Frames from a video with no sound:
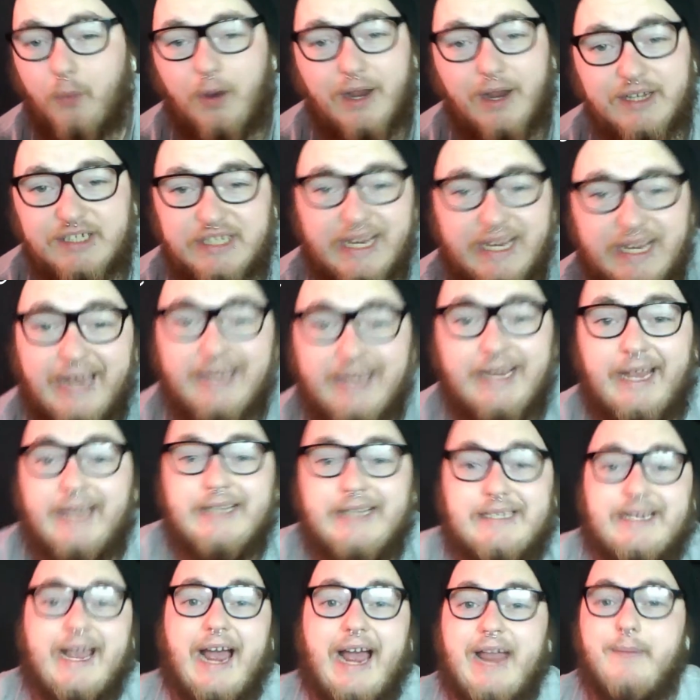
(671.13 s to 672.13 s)
Otherwise
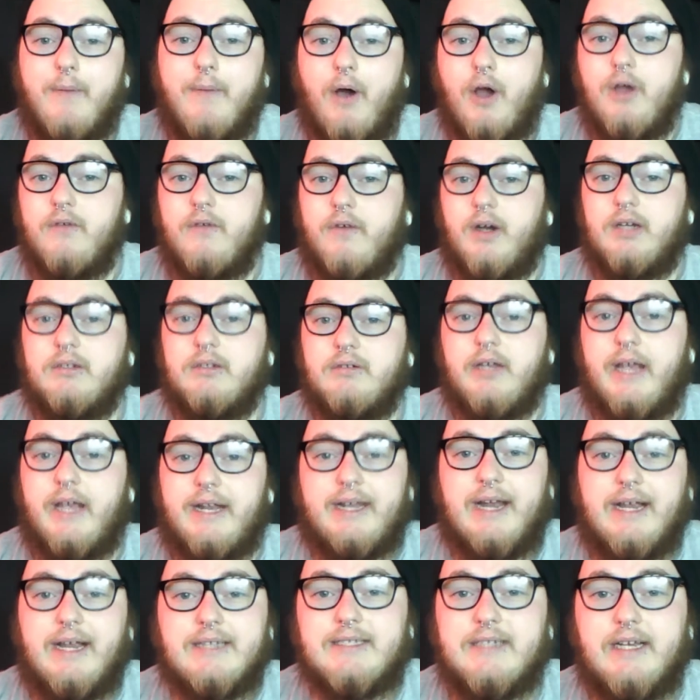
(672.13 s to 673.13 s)
it's game
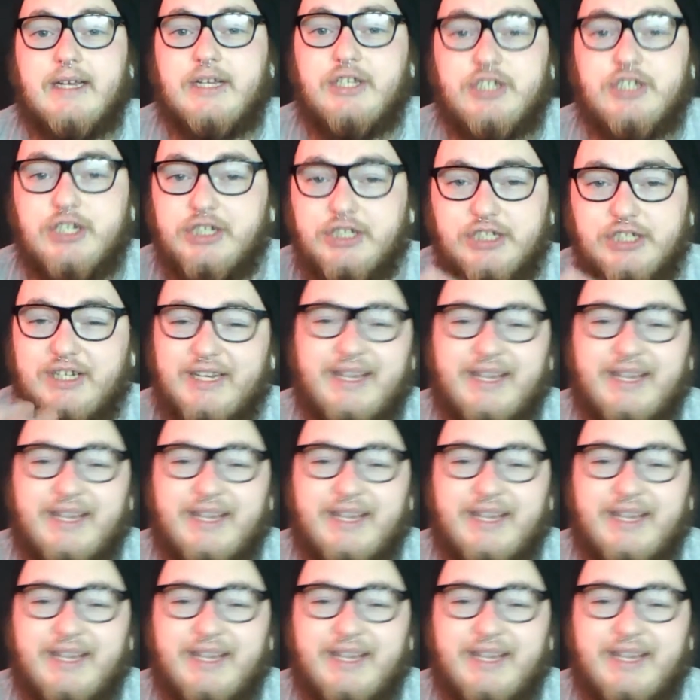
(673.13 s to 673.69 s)
over in that sense.